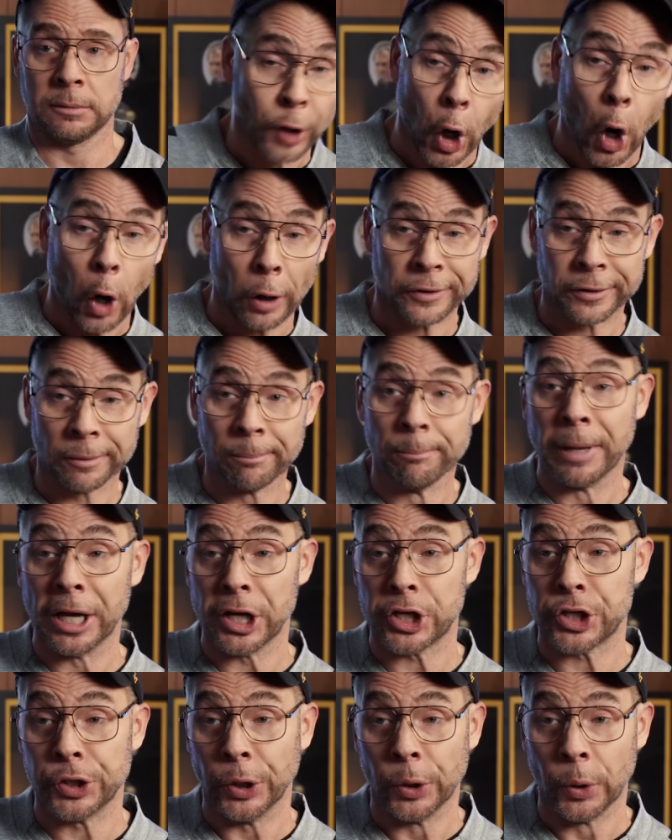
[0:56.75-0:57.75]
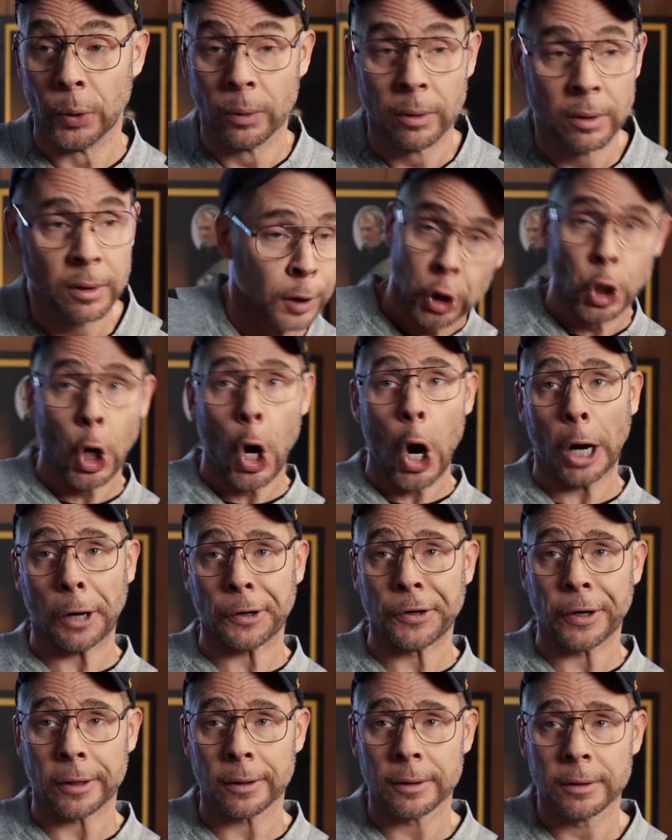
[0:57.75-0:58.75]
Gardner Minshew.
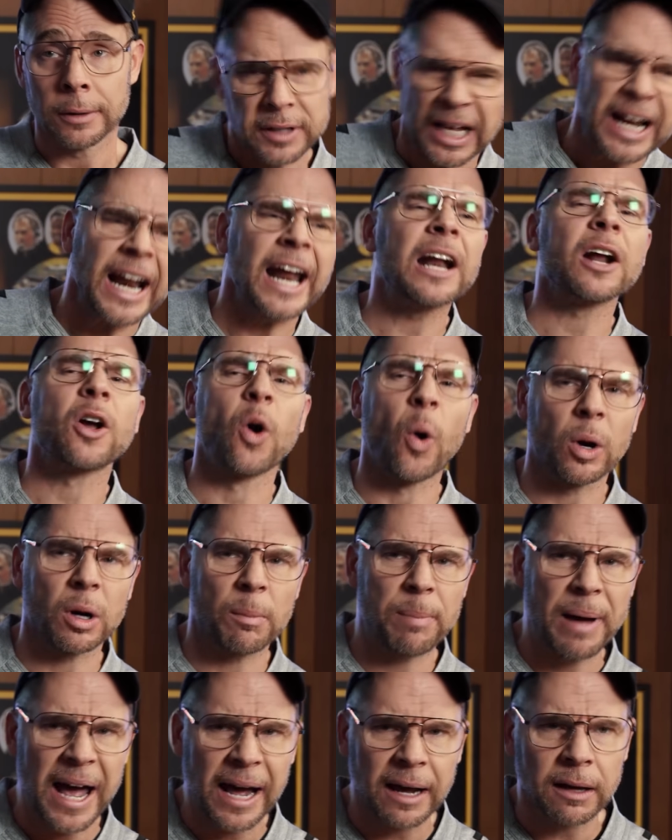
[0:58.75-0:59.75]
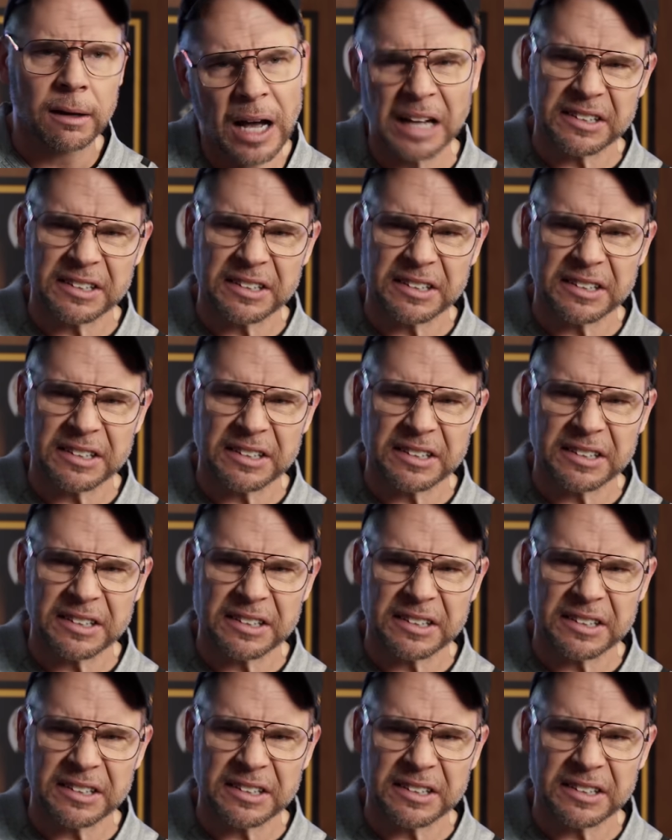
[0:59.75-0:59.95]
Gardner. That ain't a quarterback.